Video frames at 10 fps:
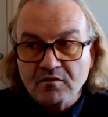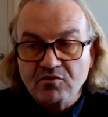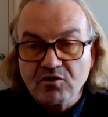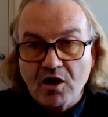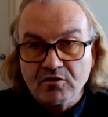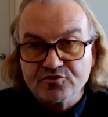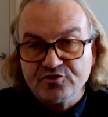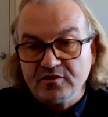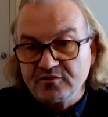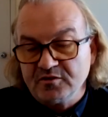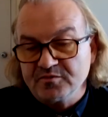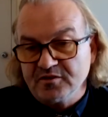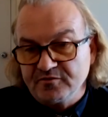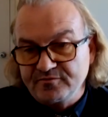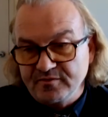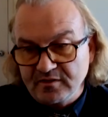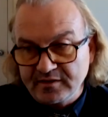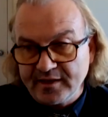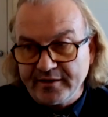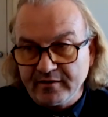chronology in terms of
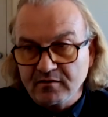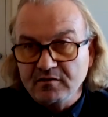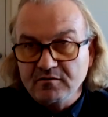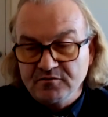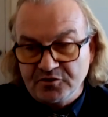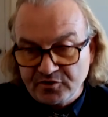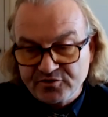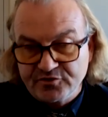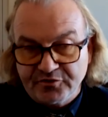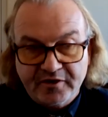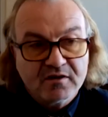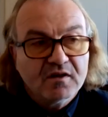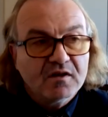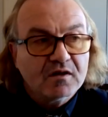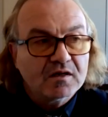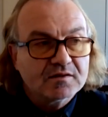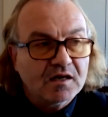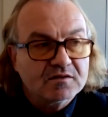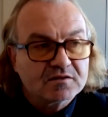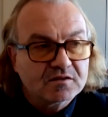getting the history.
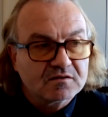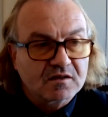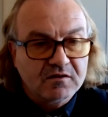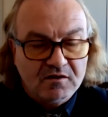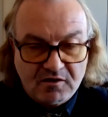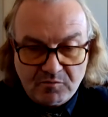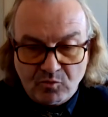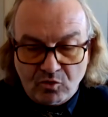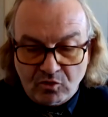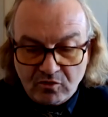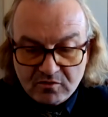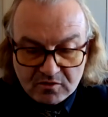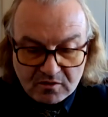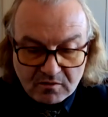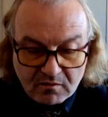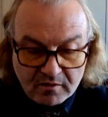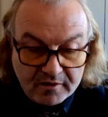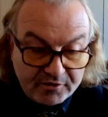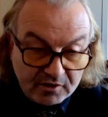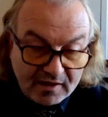Adults are clearly more
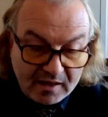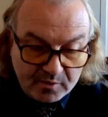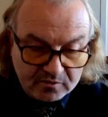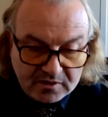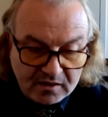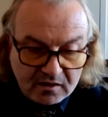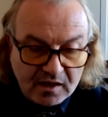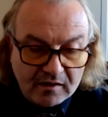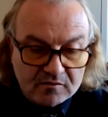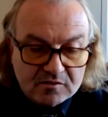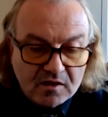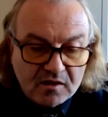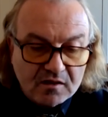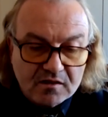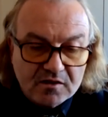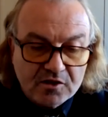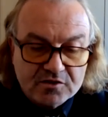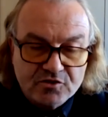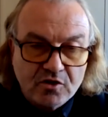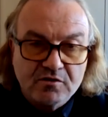uh, reliable on that account.
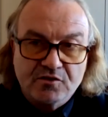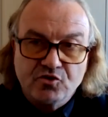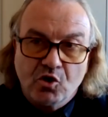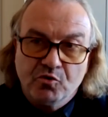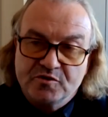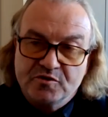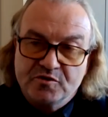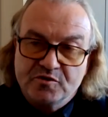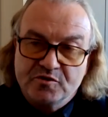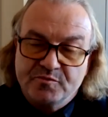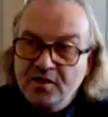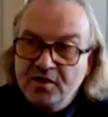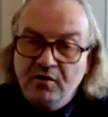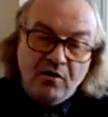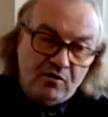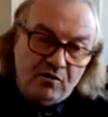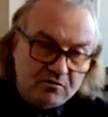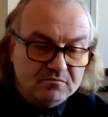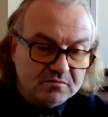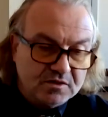It's not that you always be able to tell,
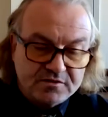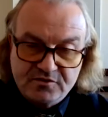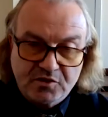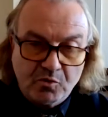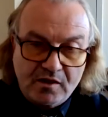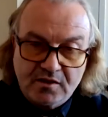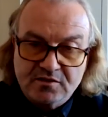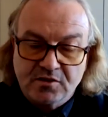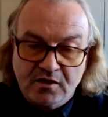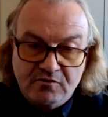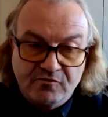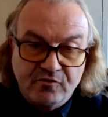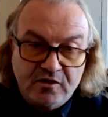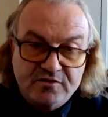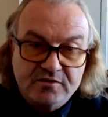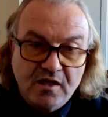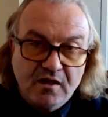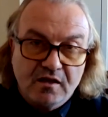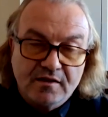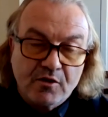oh, this is the one that started first.
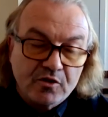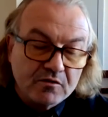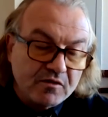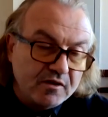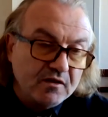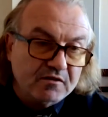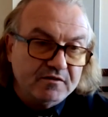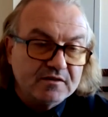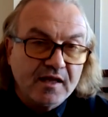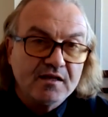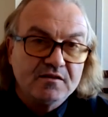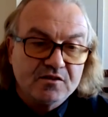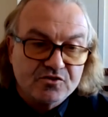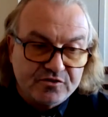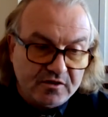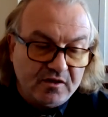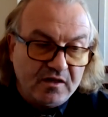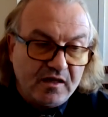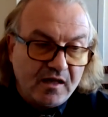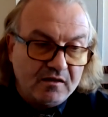Now you can think of it,
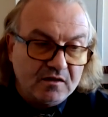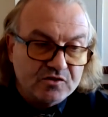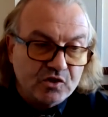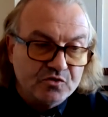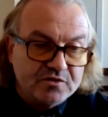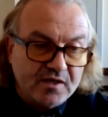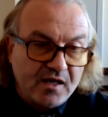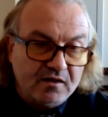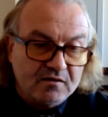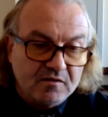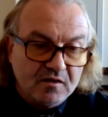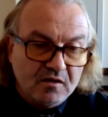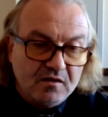ADHD and associated